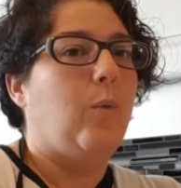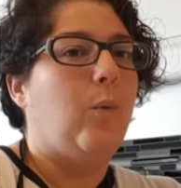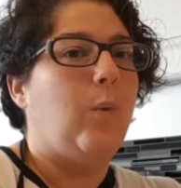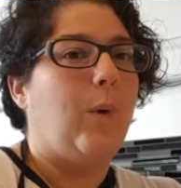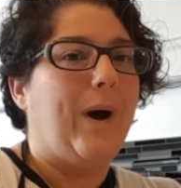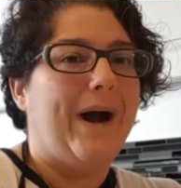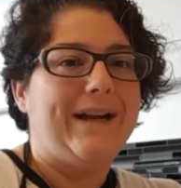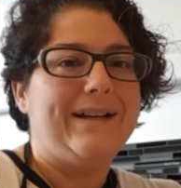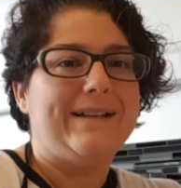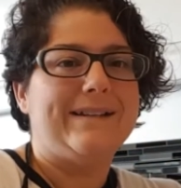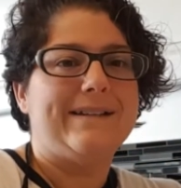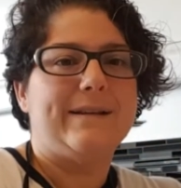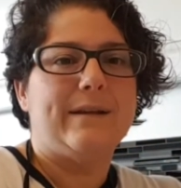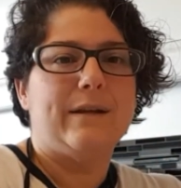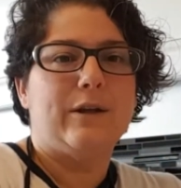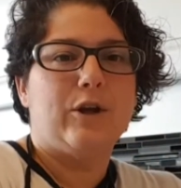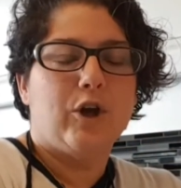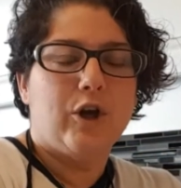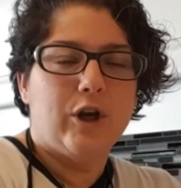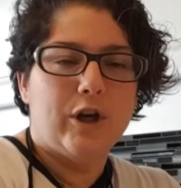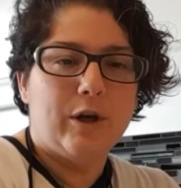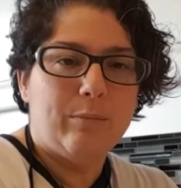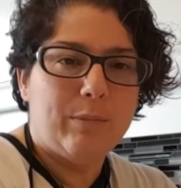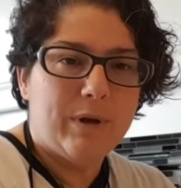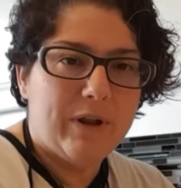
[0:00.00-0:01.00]
what's
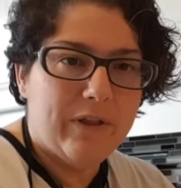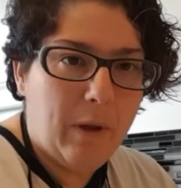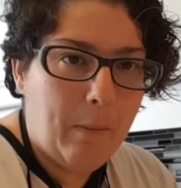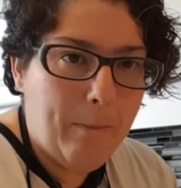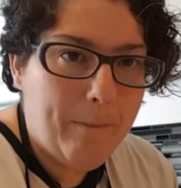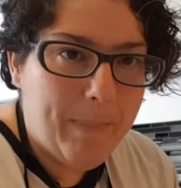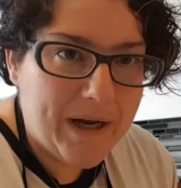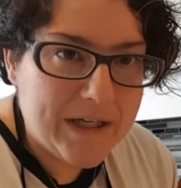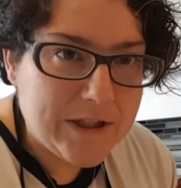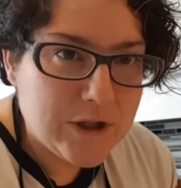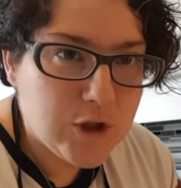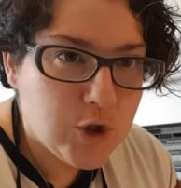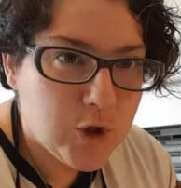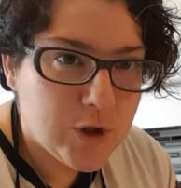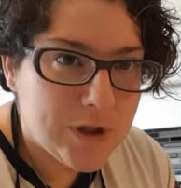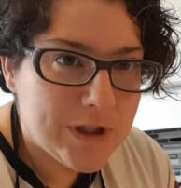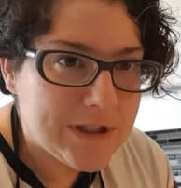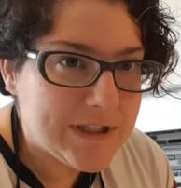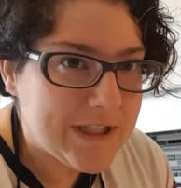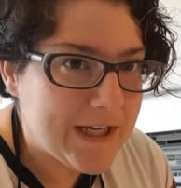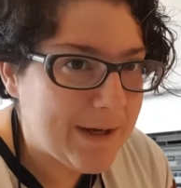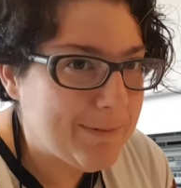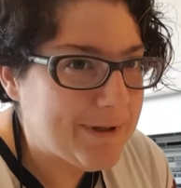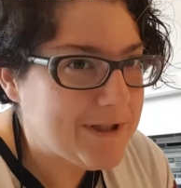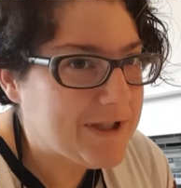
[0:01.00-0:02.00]
gonna be the best tuna
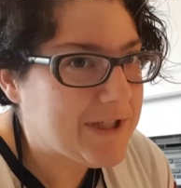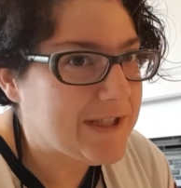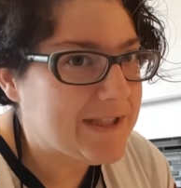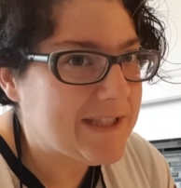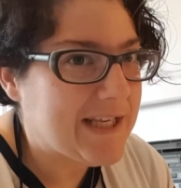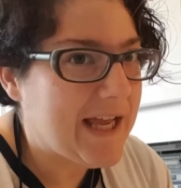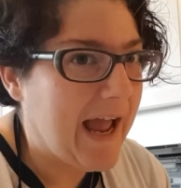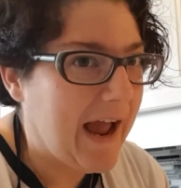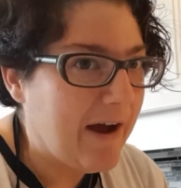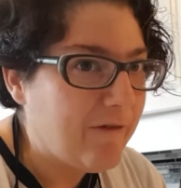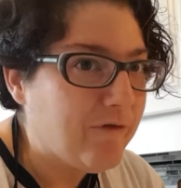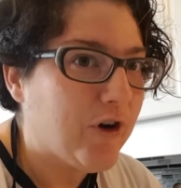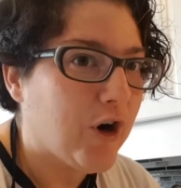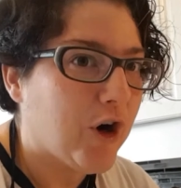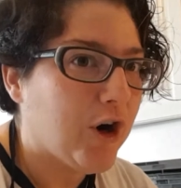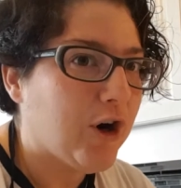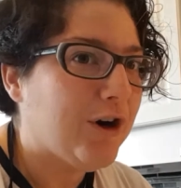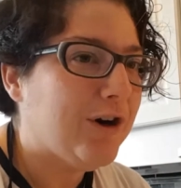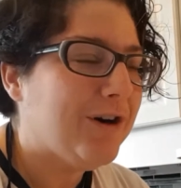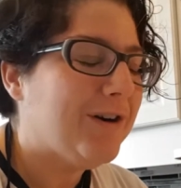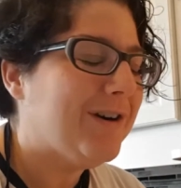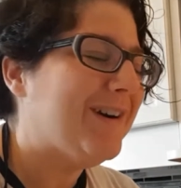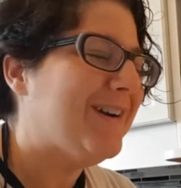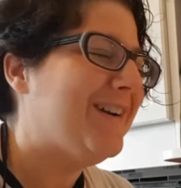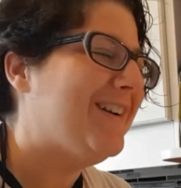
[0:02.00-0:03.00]
sandwiches
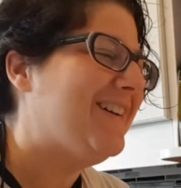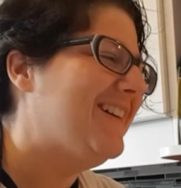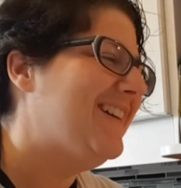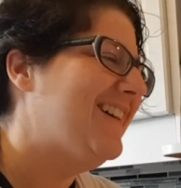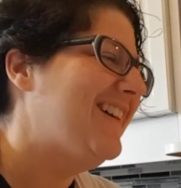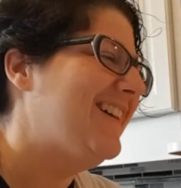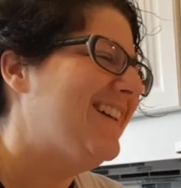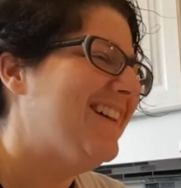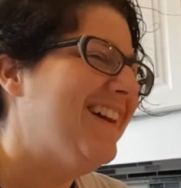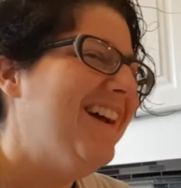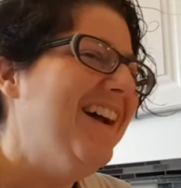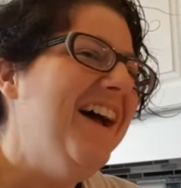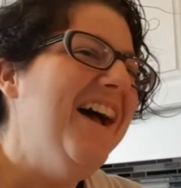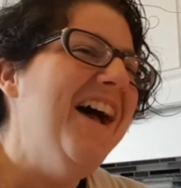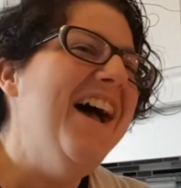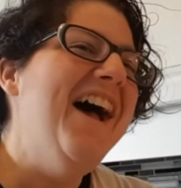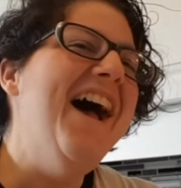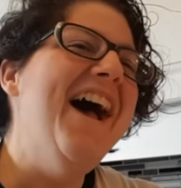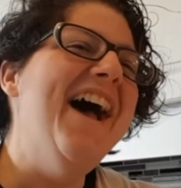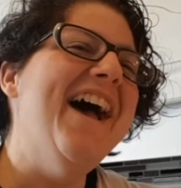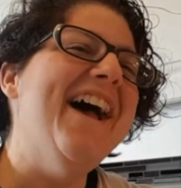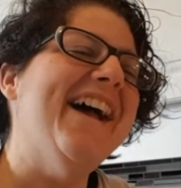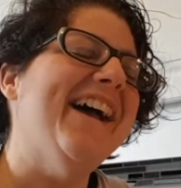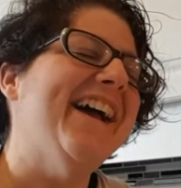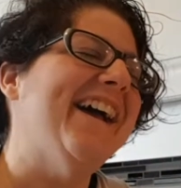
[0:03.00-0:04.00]
ever.
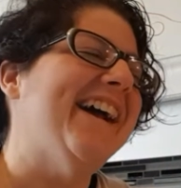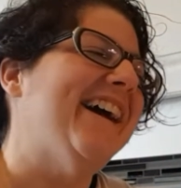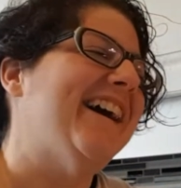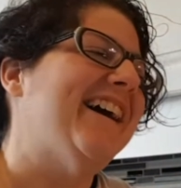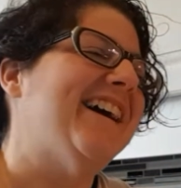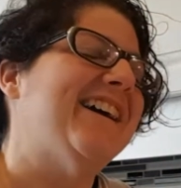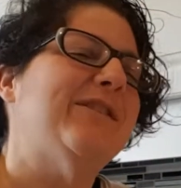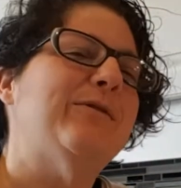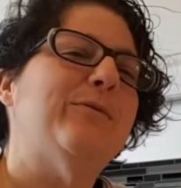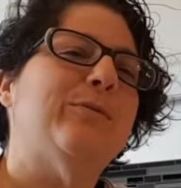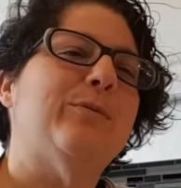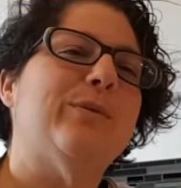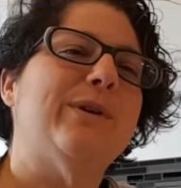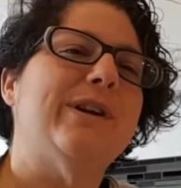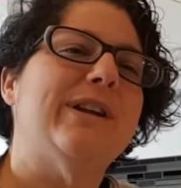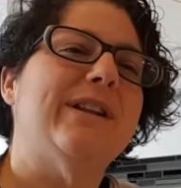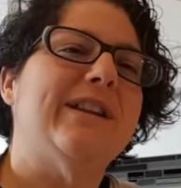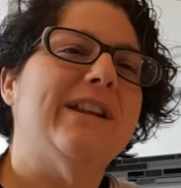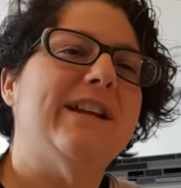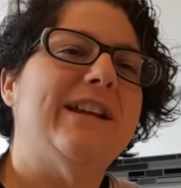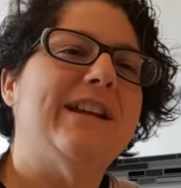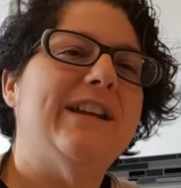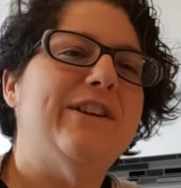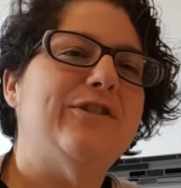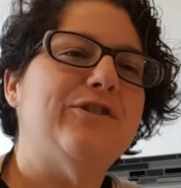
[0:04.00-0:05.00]
and
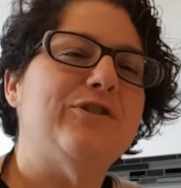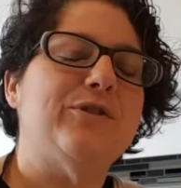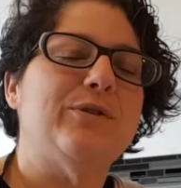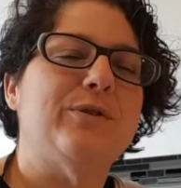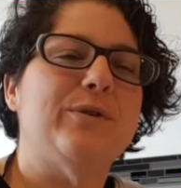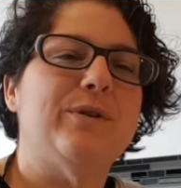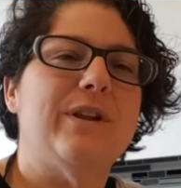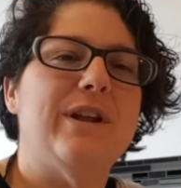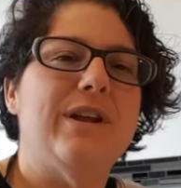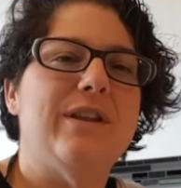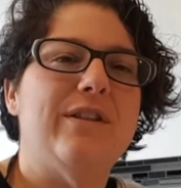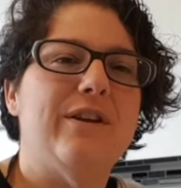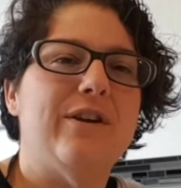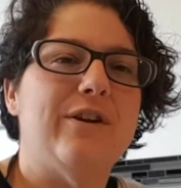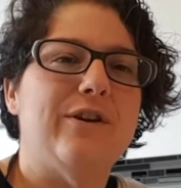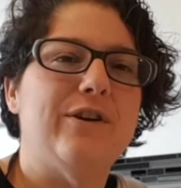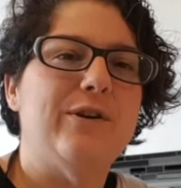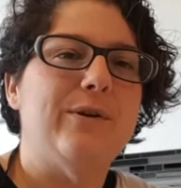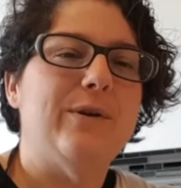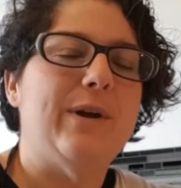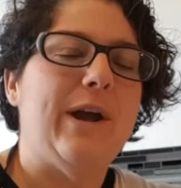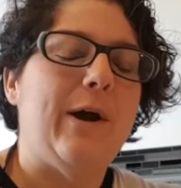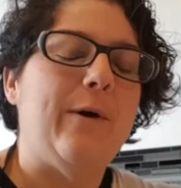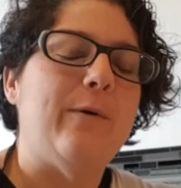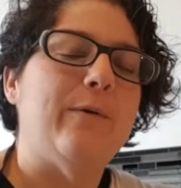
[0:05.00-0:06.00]
really and truly, there
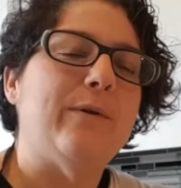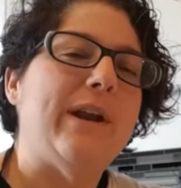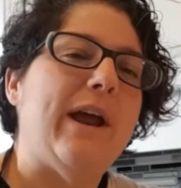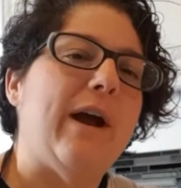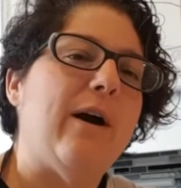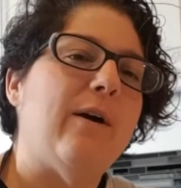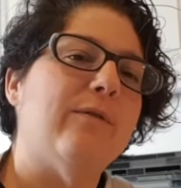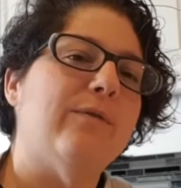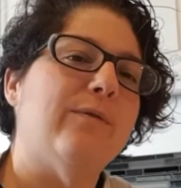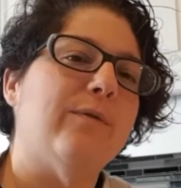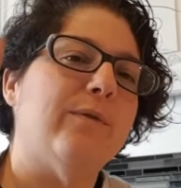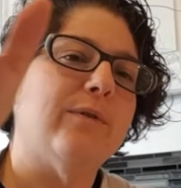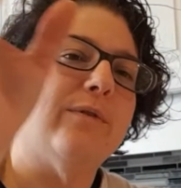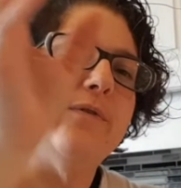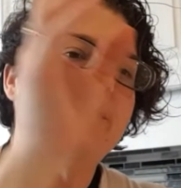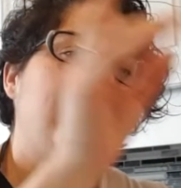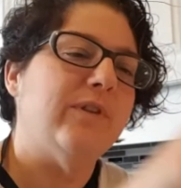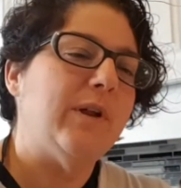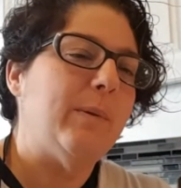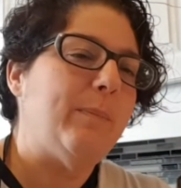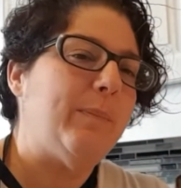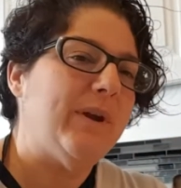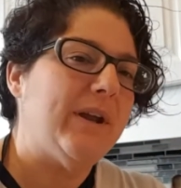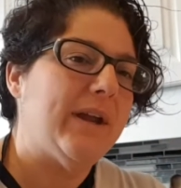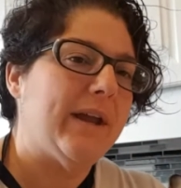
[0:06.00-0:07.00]
you go. Now, if we're
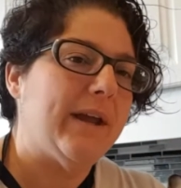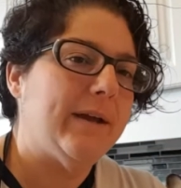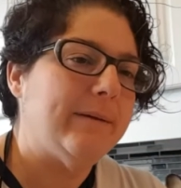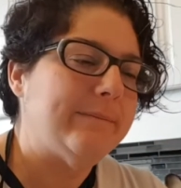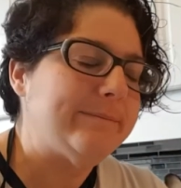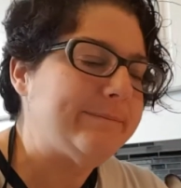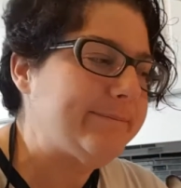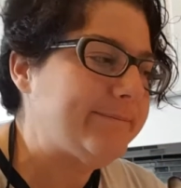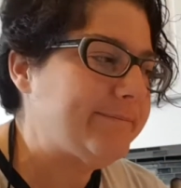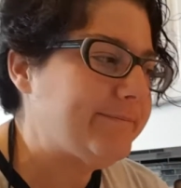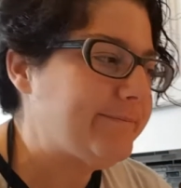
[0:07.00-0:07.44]
flipping it,